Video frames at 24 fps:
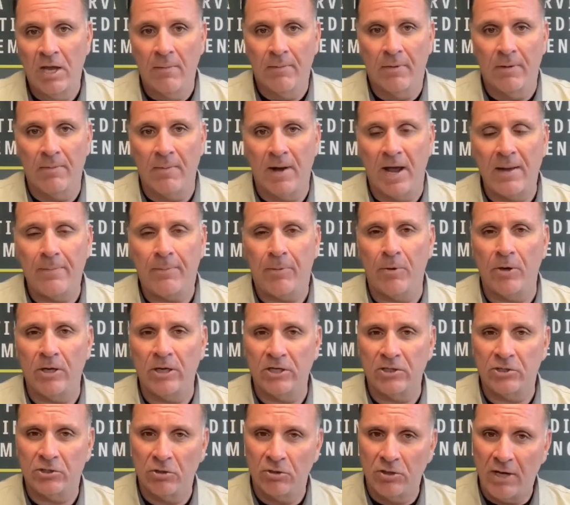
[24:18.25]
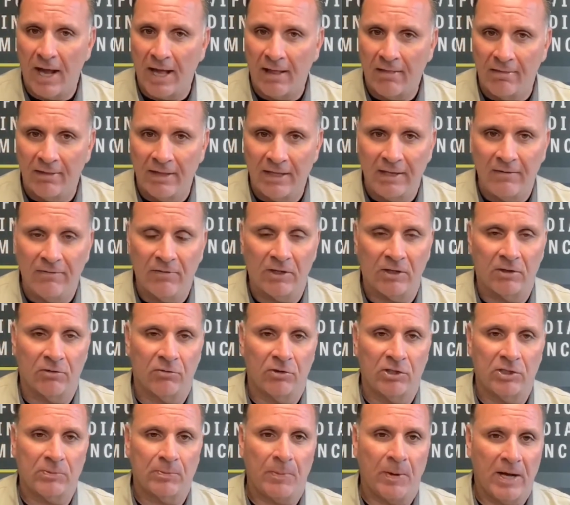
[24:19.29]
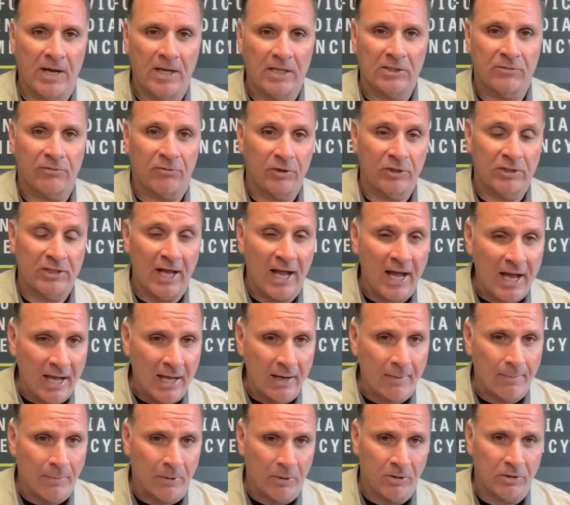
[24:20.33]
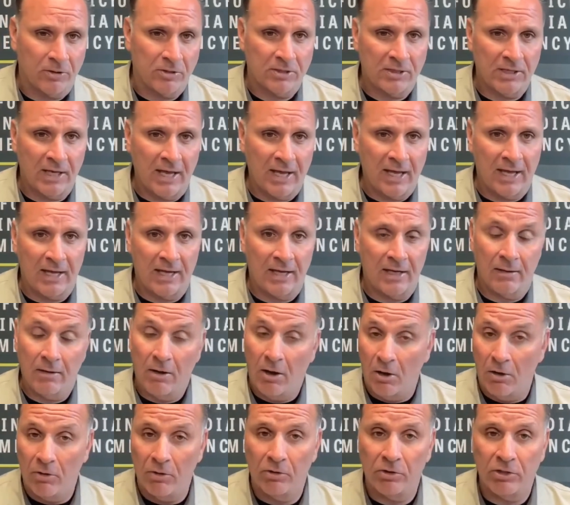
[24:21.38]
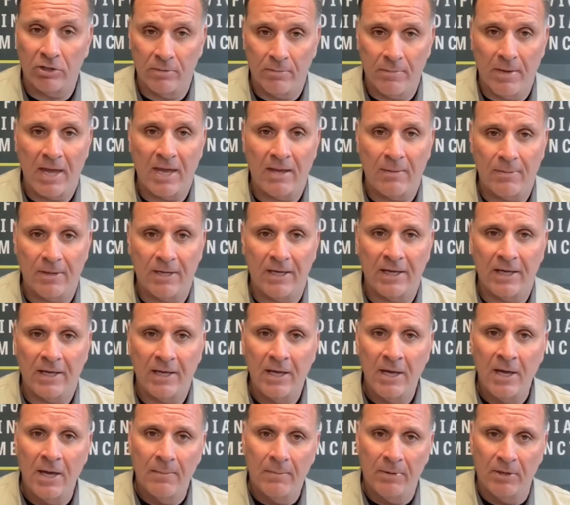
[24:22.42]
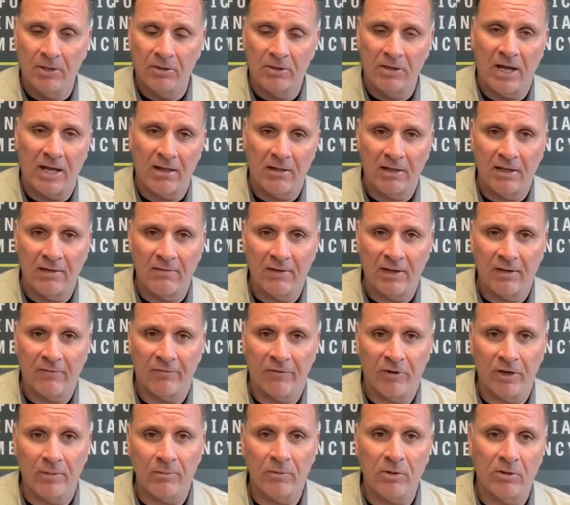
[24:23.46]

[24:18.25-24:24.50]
But my point is, you're not leaving the response for Don per se, although you may be, but you're not leaving it for him.